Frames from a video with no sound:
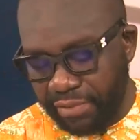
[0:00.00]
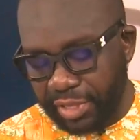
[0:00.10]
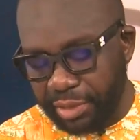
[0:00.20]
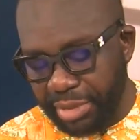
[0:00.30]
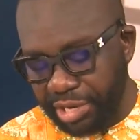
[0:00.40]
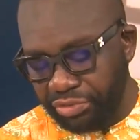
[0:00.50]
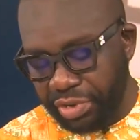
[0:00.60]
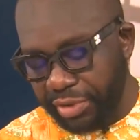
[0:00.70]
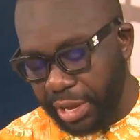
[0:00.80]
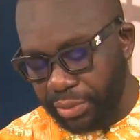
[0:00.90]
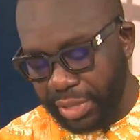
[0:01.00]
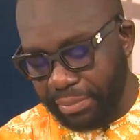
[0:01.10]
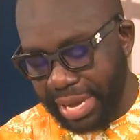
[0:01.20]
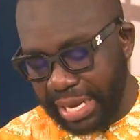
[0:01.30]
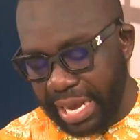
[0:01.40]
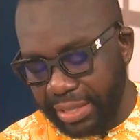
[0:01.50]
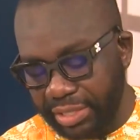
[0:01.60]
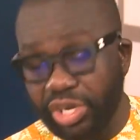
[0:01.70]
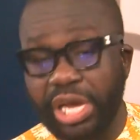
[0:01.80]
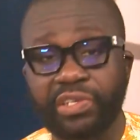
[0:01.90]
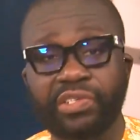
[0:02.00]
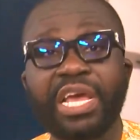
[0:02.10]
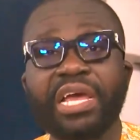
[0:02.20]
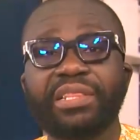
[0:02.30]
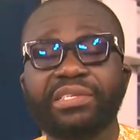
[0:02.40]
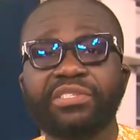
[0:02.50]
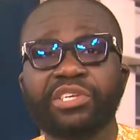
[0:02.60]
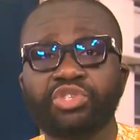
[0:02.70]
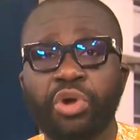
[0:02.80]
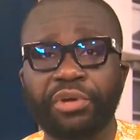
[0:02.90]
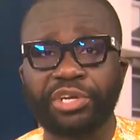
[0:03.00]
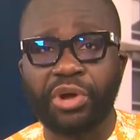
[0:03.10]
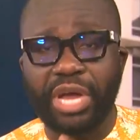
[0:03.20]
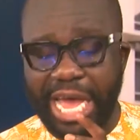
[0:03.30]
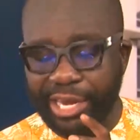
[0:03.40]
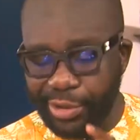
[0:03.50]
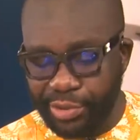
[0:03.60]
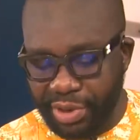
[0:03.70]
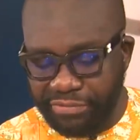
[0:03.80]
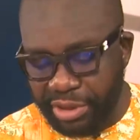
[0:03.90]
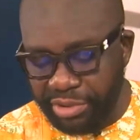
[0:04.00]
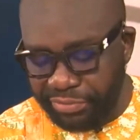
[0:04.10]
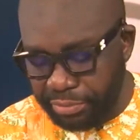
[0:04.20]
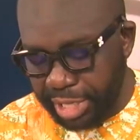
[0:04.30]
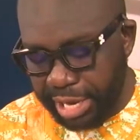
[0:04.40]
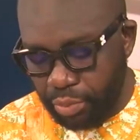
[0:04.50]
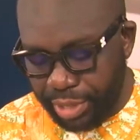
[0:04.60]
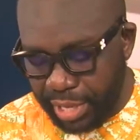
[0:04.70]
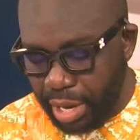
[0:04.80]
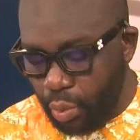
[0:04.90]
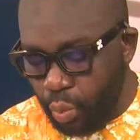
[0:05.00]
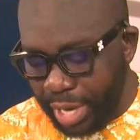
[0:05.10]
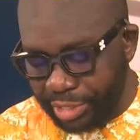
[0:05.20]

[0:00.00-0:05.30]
for the Ministry of Health, among other charges. This is a story, Doc, I know you are very familiar with. What